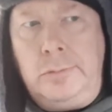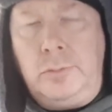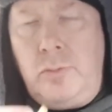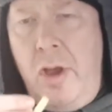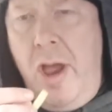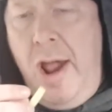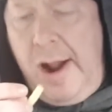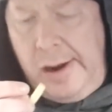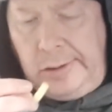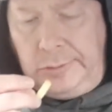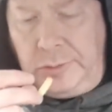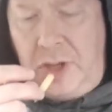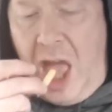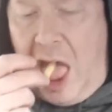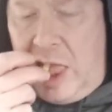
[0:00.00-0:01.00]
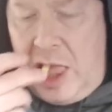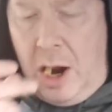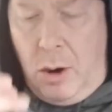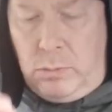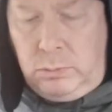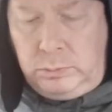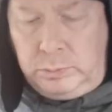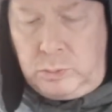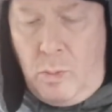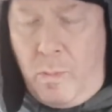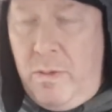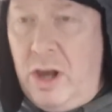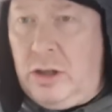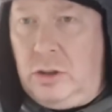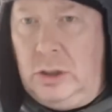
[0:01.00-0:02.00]
Yeah.
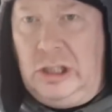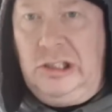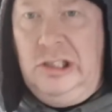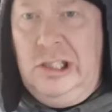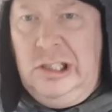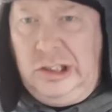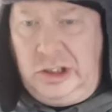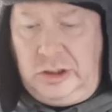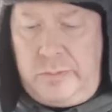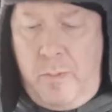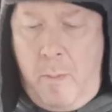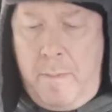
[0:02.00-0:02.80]
They're quite nice.